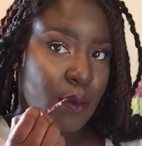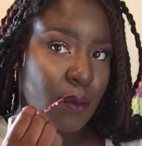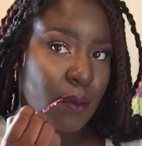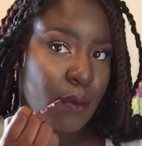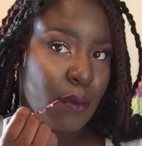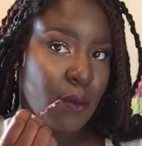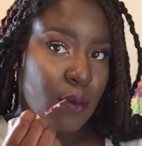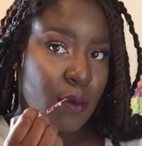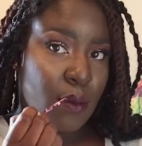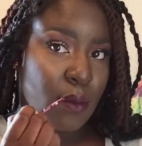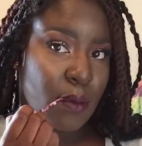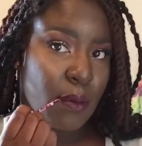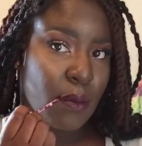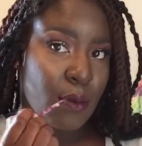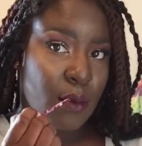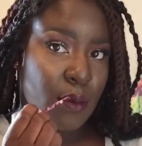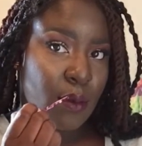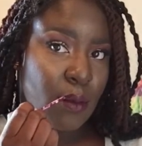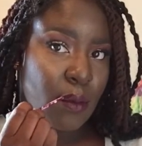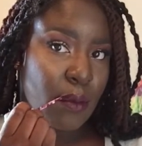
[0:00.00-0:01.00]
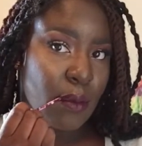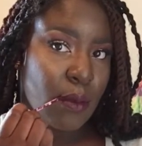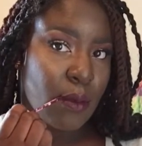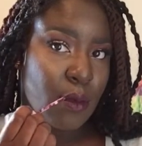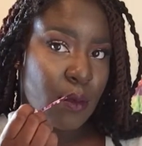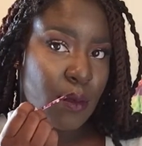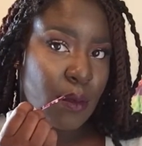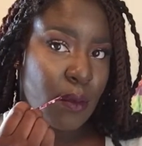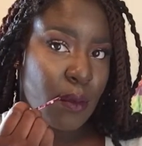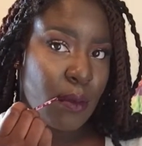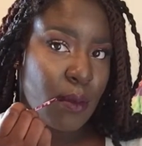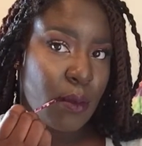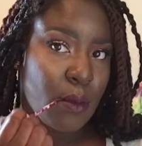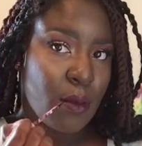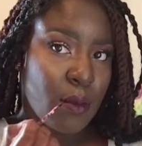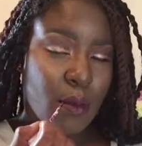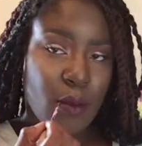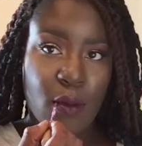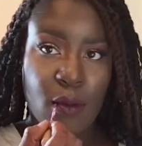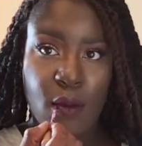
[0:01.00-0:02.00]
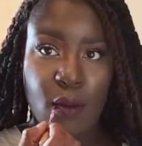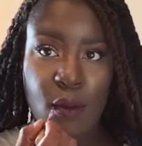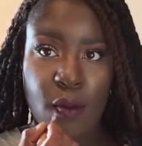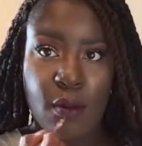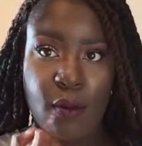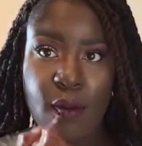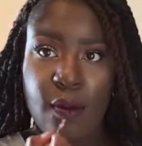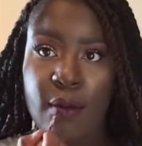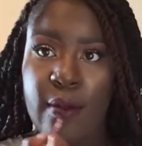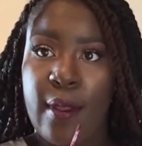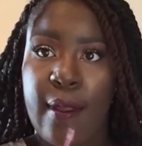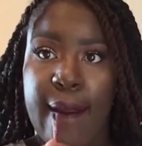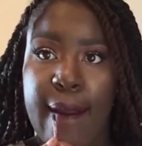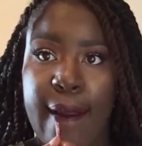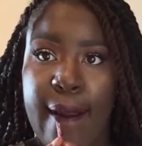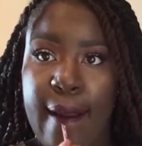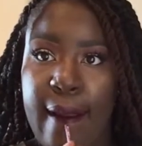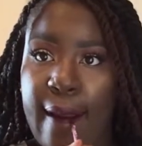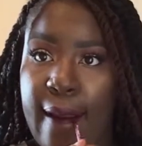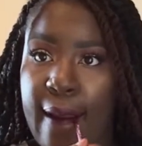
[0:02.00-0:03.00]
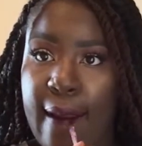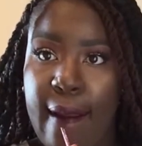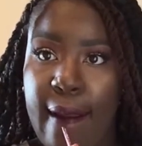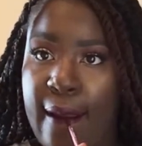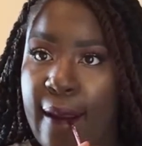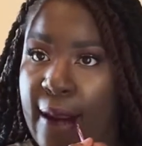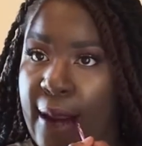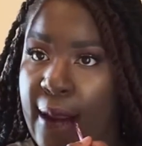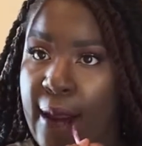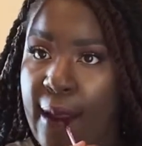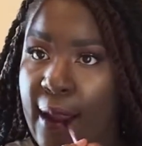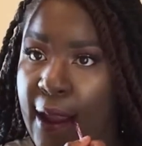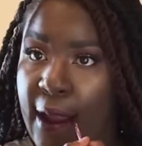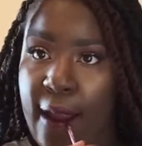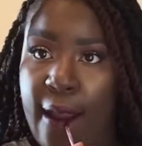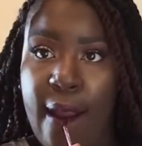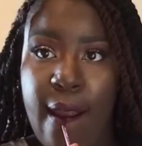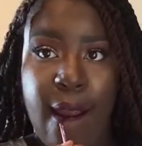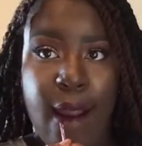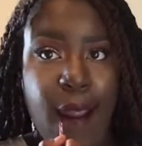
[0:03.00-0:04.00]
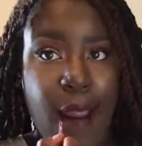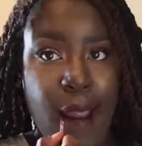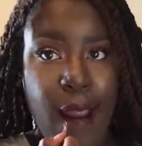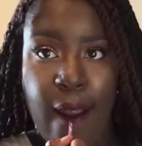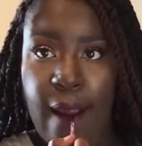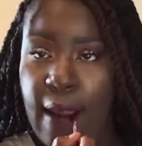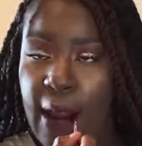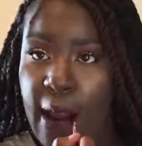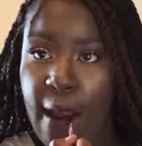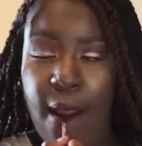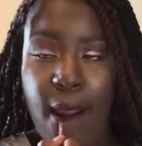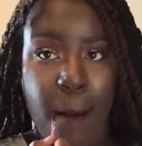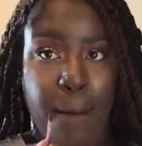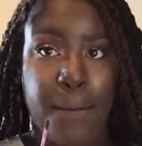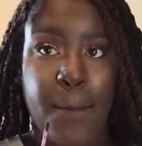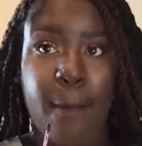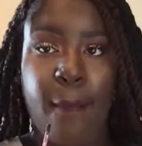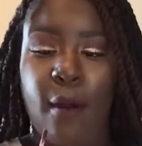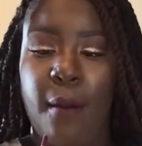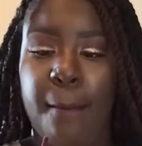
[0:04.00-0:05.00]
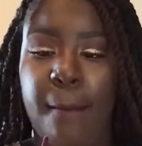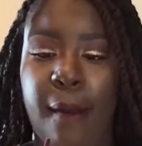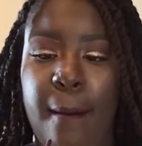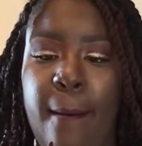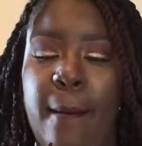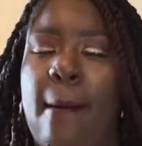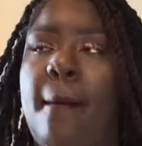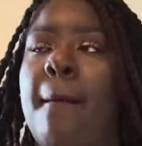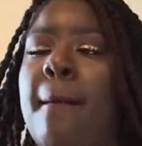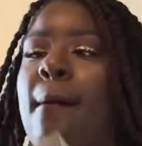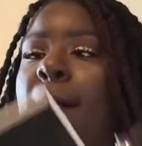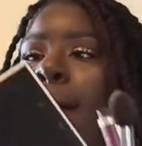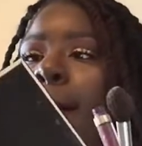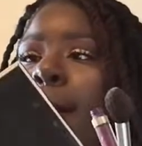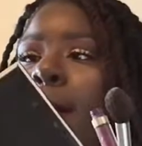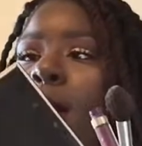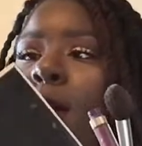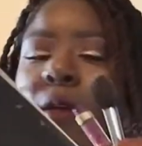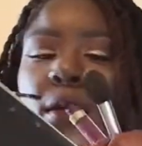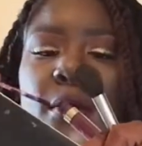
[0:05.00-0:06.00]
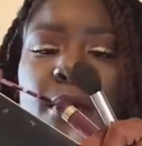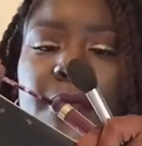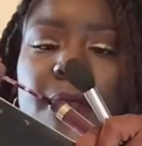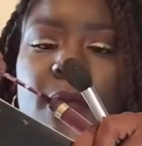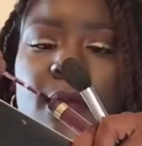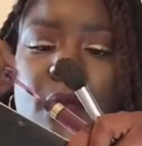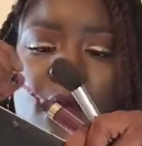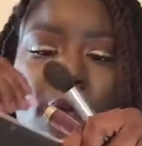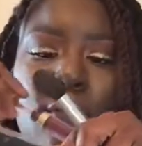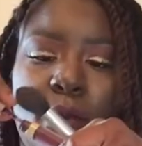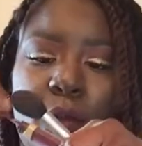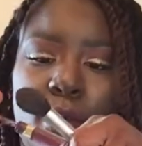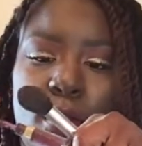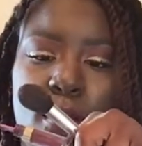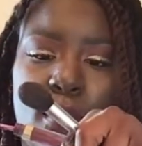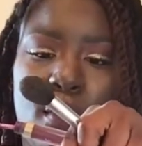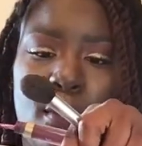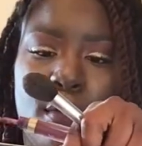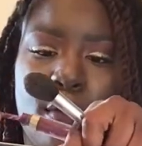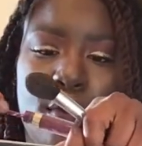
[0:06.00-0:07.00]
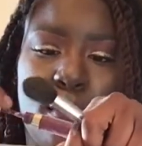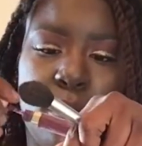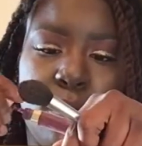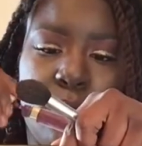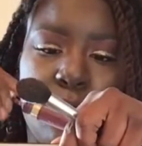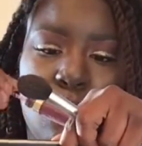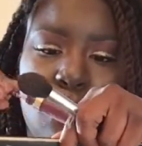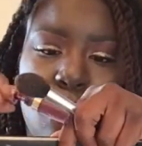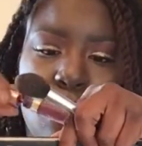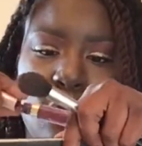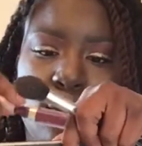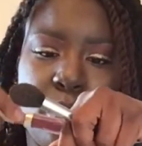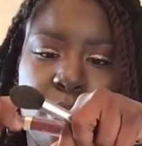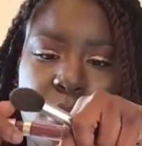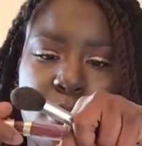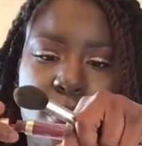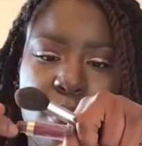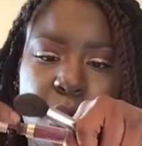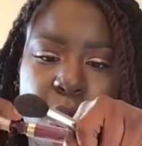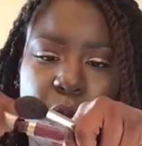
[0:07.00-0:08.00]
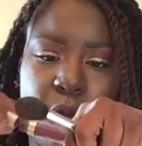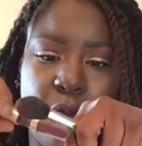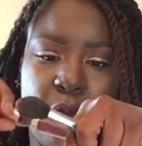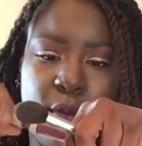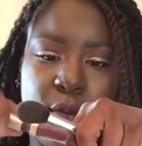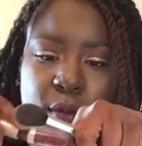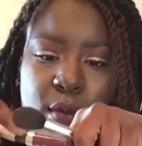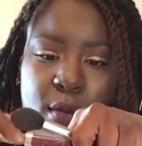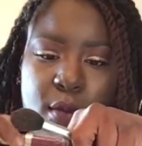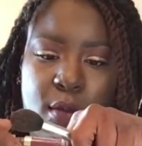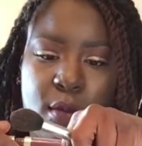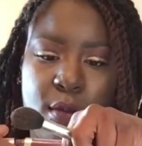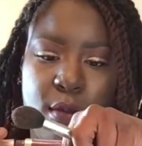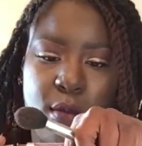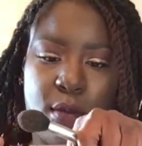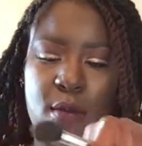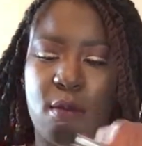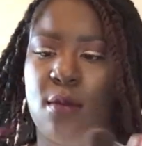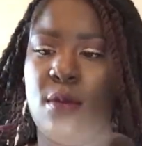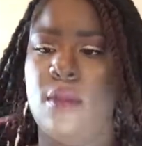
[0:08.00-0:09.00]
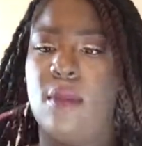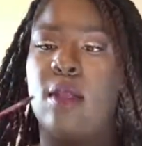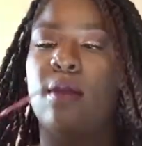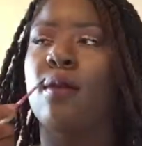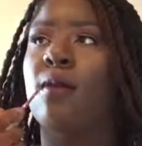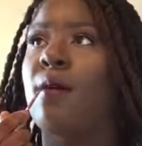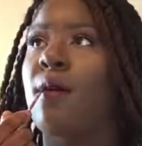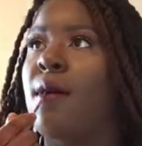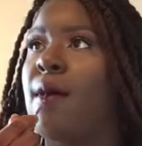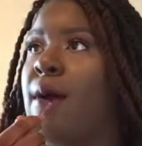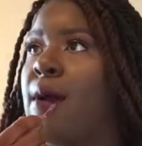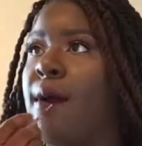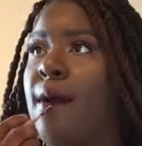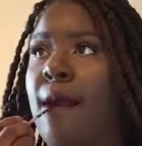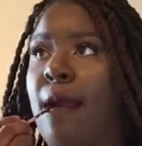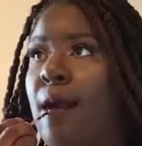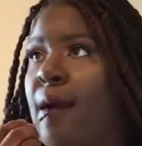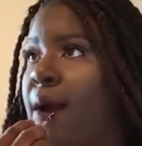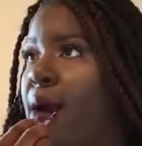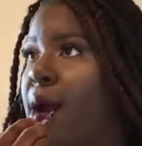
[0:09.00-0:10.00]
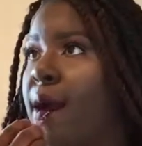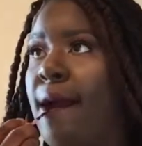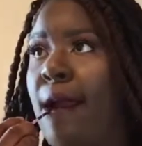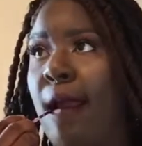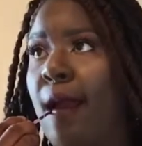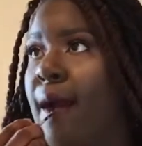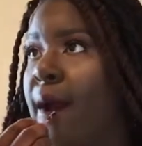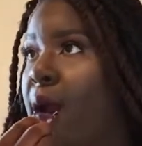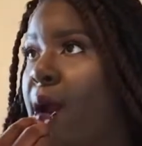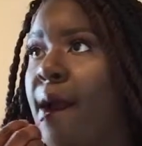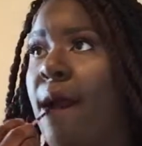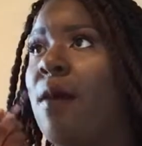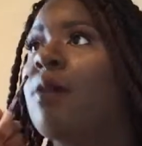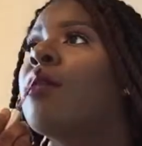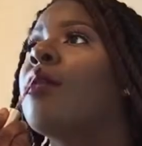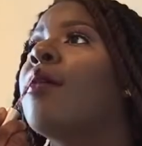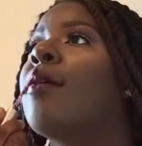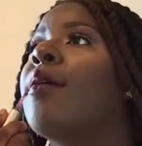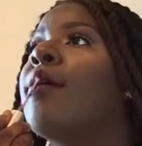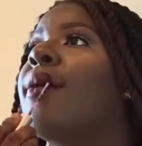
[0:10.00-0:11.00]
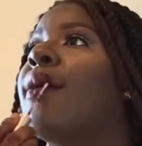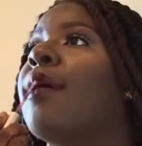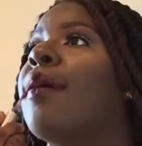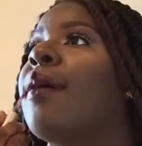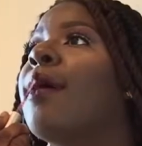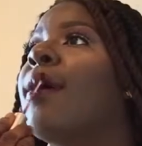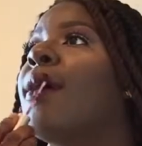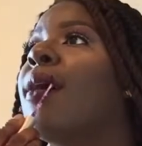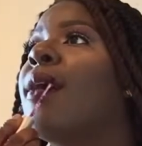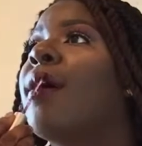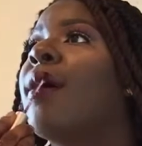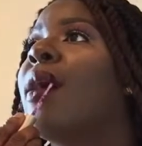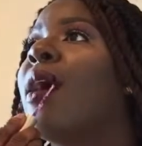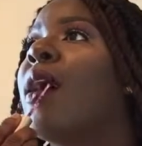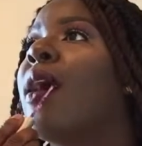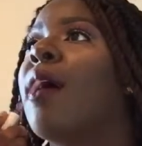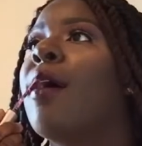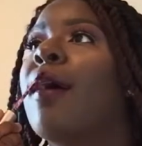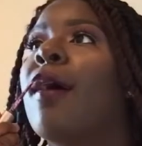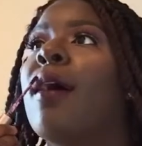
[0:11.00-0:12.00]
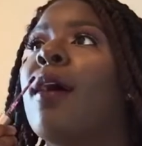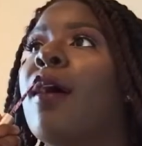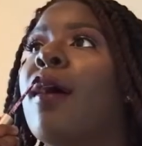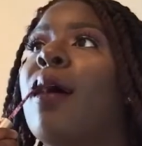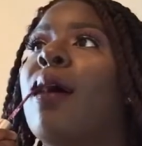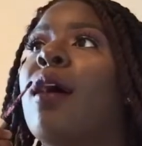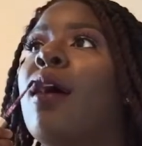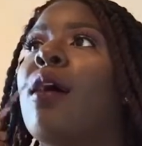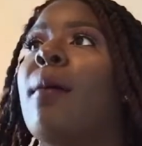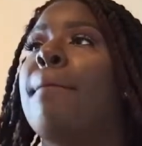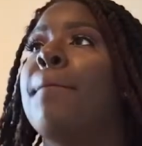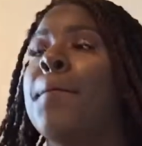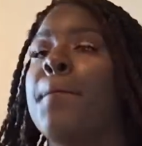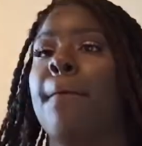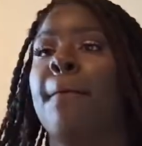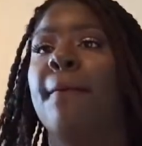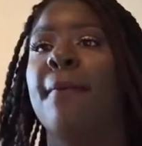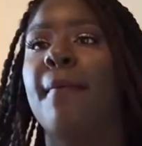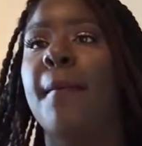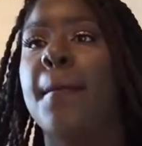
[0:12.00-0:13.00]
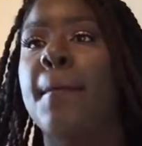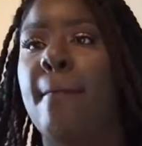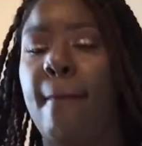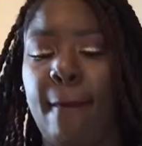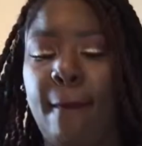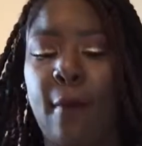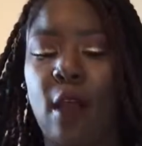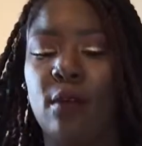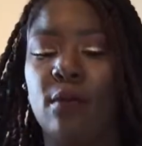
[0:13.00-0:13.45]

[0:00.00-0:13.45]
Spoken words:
now is from Sephora. And I got my fan brush for like $10 because it was on clearance. And this liquid lipstick by Stila, it's a matte lipstick, but it isn't too drying, which is what I